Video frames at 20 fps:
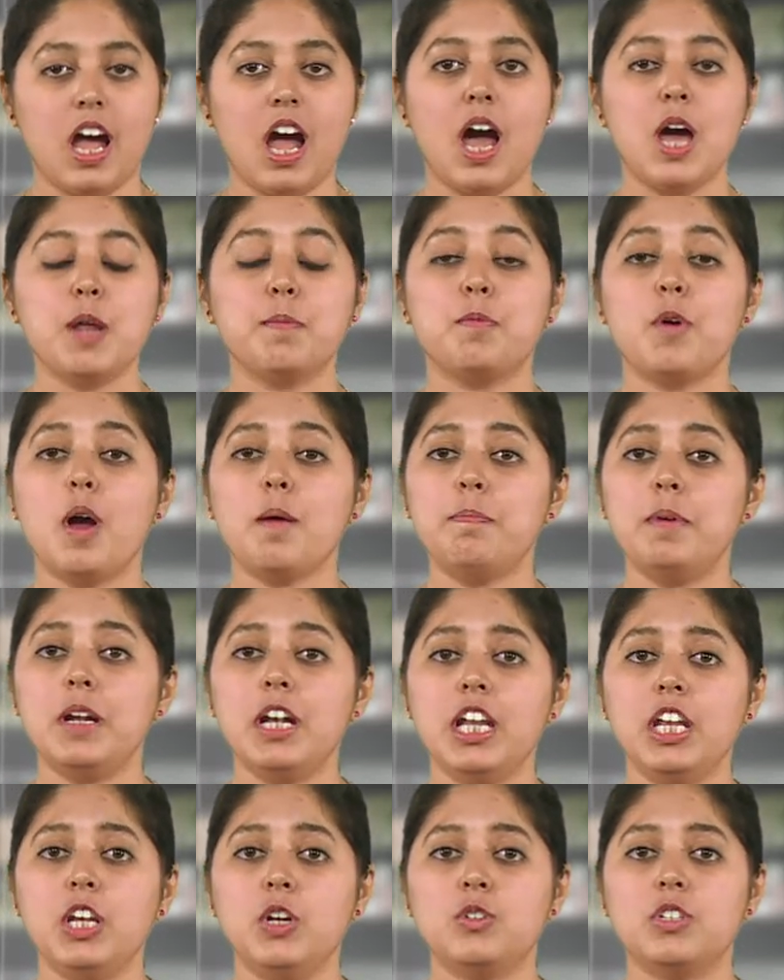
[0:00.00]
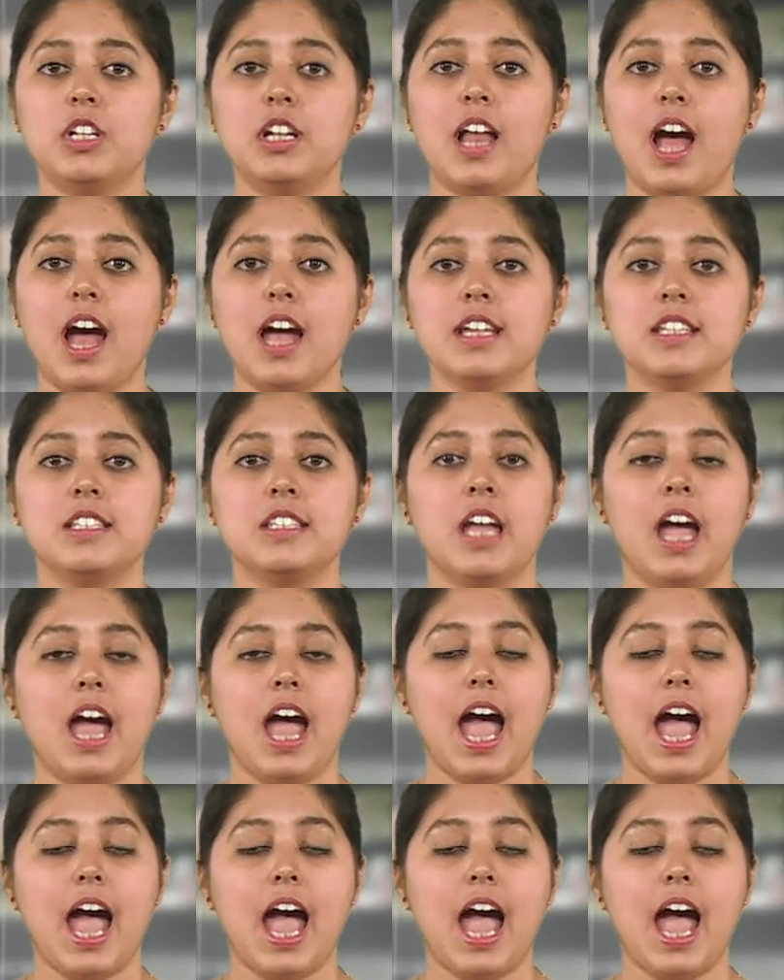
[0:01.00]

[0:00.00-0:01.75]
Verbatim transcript: are properly utilized